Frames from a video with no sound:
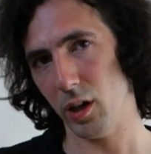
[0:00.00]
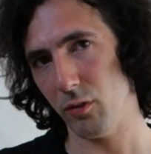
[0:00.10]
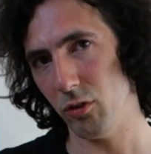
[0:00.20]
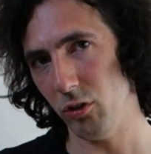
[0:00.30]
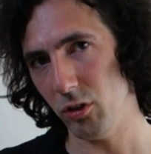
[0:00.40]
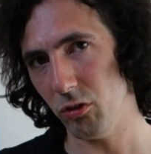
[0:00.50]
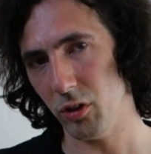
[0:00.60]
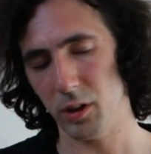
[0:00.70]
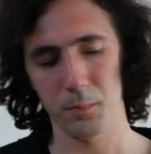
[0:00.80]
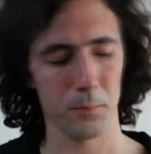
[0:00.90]
fret of the G
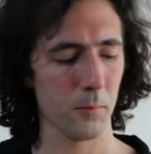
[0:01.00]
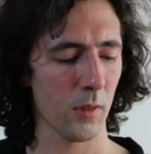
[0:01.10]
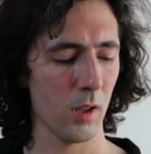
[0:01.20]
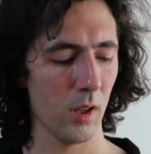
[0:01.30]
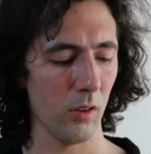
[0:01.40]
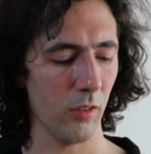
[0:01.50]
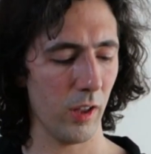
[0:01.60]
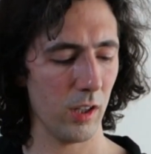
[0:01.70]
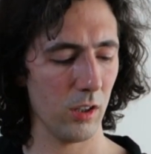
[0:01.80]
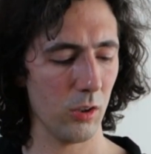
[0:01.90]
string,
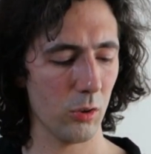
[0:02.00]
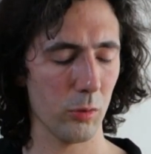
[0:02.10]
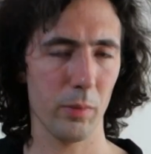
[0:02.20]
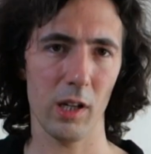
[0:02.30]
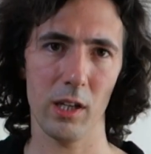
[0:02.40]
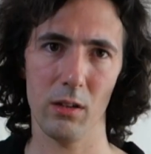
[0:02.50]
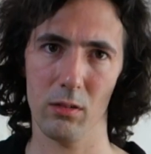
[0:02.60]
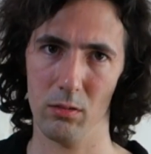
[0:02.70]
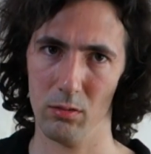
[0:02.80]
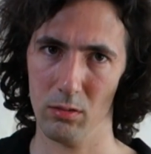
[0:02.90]
then you could play
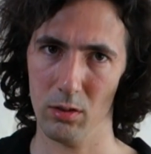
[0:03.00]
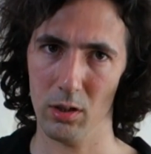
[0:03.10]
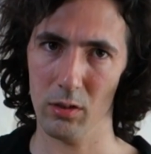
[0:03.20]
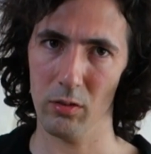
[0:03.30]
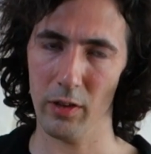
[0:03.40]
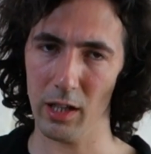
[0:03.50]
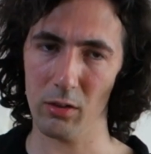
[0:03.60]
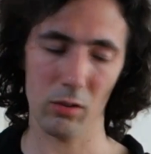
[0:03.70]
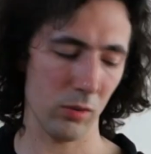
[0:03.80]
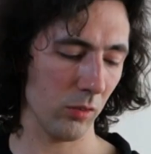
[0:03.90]
that
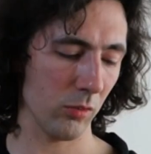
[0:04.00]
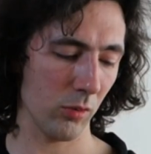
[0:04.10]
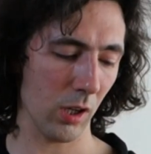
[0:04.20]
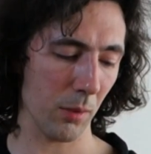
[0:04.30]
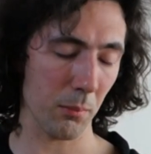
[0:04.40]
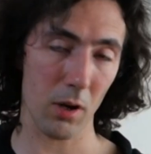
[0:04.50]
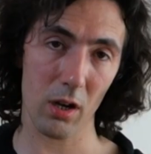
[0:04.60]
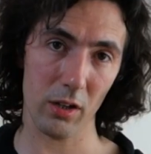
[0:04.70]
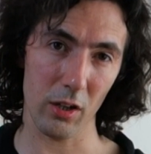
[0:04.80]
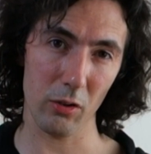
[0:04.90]

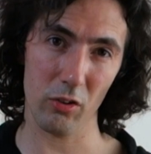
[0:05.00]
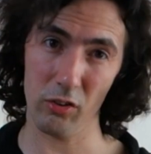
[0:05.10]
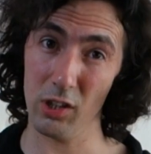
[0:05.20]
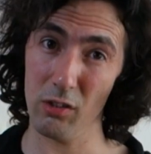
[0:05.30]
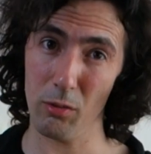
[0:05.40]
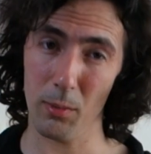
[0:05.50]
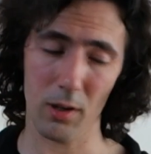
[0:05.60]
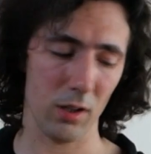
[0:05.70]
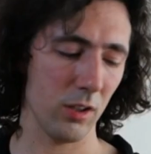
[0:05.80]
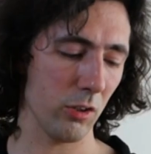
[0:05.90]
ma note, the tiva
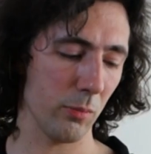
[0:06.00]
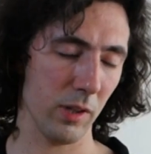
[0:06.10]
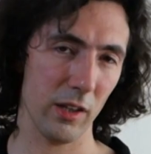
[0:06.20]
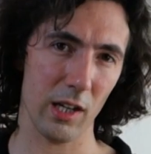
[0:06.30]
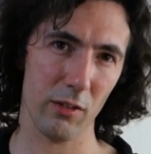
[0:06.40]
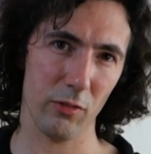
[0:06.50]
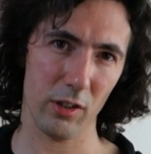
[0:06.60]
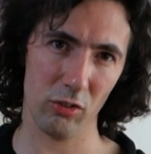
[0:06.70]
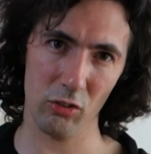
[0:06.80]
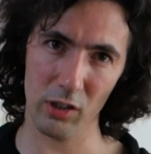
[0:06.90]
ma, you could play that at
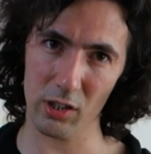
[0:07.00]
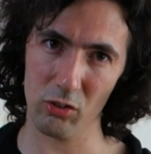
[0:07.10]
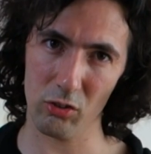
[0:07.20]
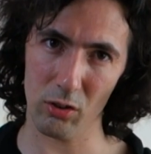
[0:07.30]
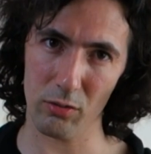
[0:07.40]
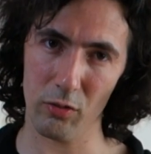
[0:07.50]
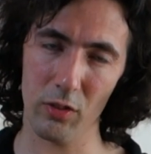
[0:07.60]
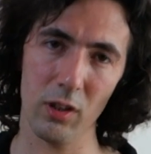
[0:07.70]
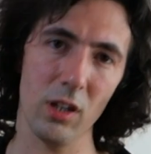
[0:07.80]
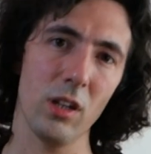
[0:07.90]
fret 6 of
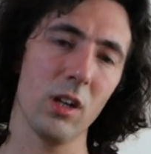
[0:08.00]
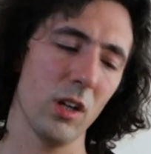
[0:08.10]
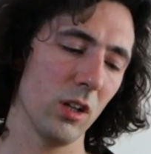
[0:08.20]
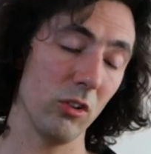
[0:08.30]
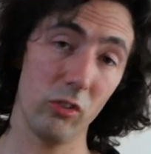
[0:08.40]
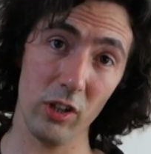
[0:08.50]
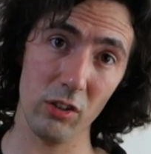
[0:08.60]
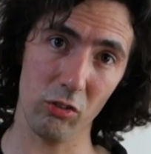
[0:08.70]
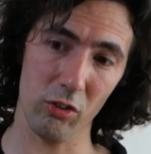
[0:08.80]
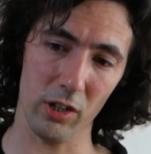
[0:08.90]
the
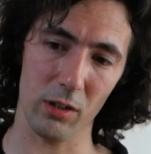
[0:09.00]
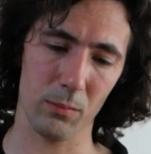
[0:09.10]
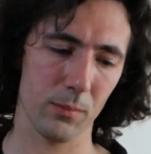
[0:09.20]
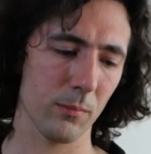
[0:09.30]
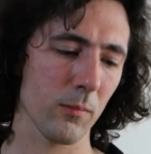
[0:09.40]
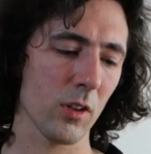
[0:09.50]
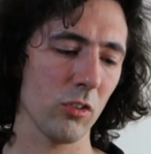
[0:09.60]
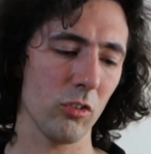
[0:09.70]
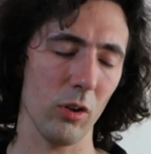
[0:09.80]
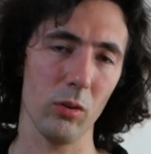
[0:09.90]
D string.
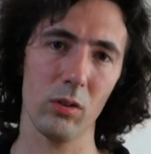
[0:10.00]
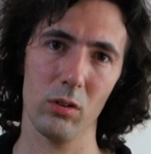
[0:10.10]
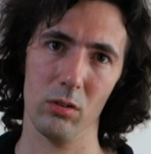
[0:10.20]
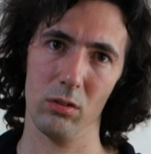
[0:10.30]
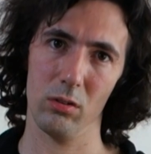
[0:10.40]
So